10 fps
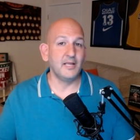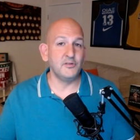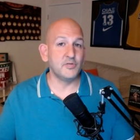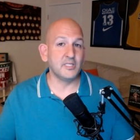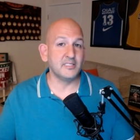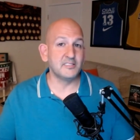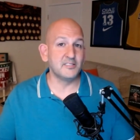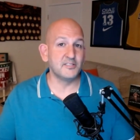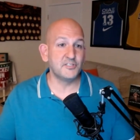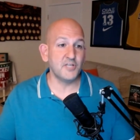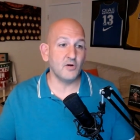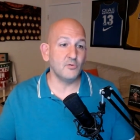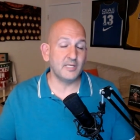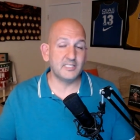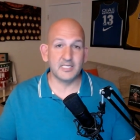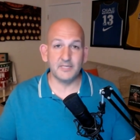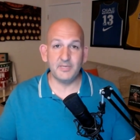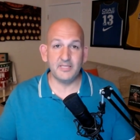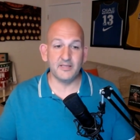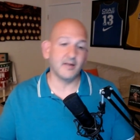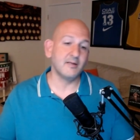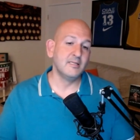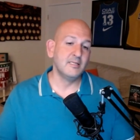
and you can listen to the show. It's going to be there.